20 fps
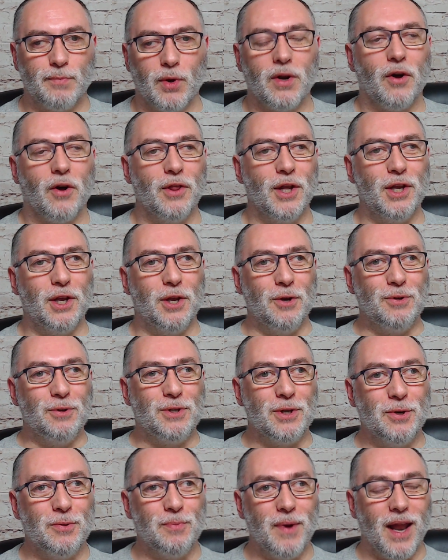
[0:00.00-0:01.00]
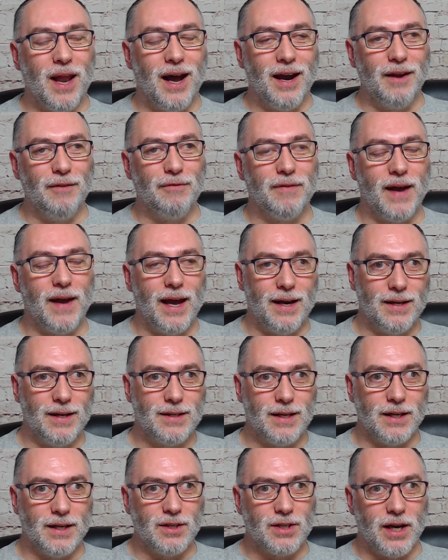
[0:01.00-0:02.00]
on the YouTube live
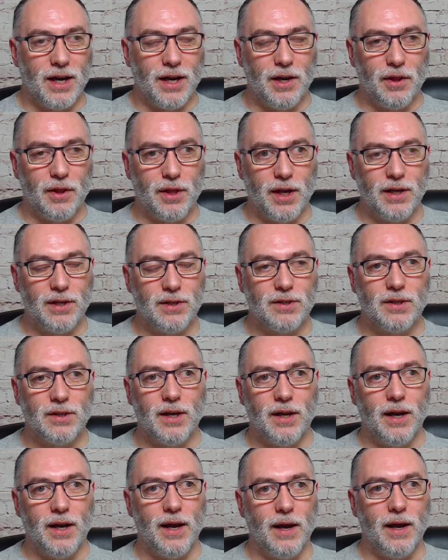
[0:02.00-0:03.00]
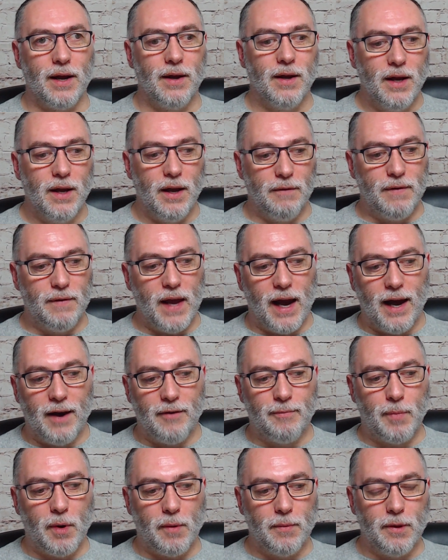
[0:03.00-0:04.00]
editing side of things? And if you
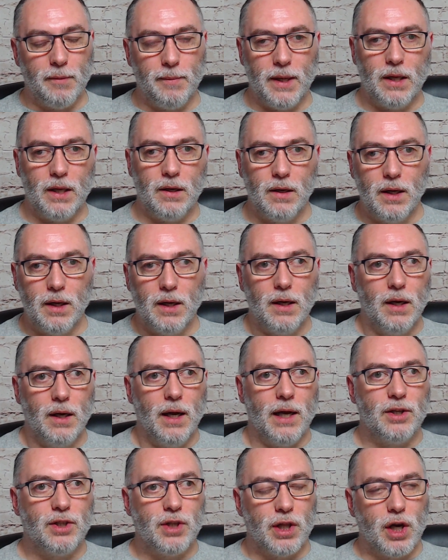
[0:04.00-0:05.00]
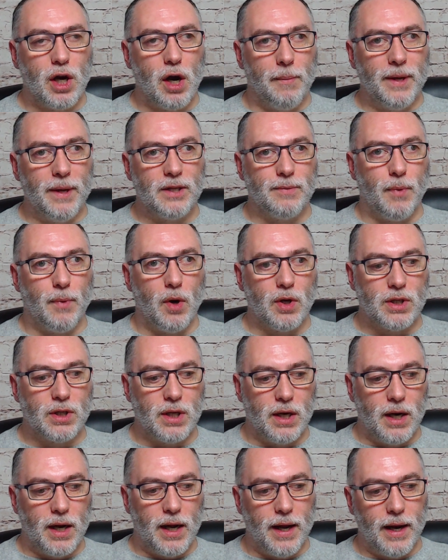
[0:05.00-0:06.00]
have, pop them into the comments box,
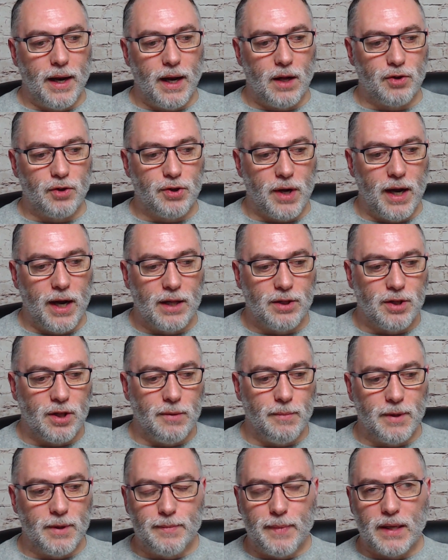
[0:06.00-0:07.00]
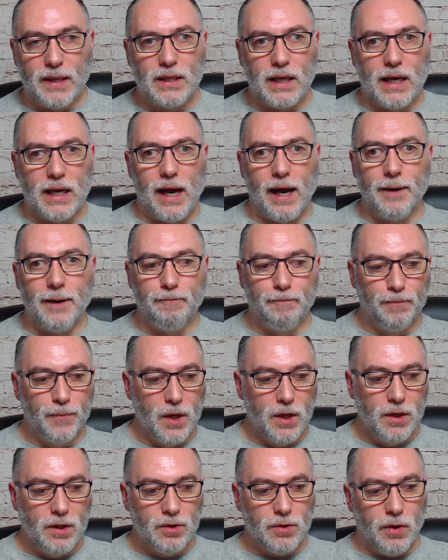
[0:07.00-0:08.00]
and I'll try and answer them as best I can.
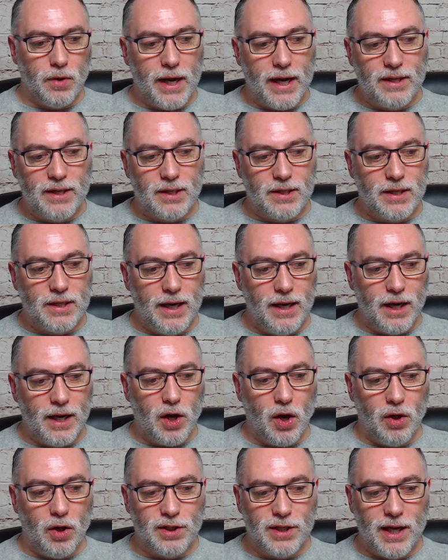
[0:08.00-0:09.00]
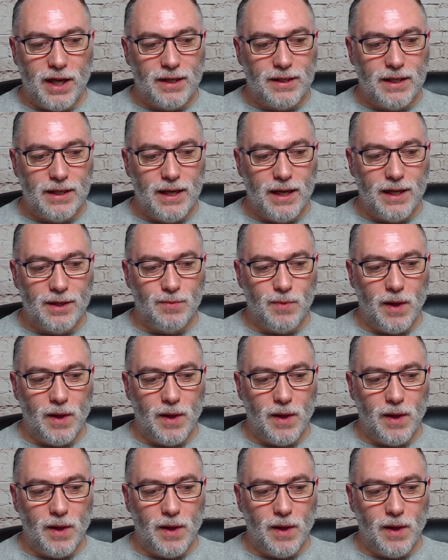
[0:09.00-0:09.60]
Well, nice to see Nicole's here today as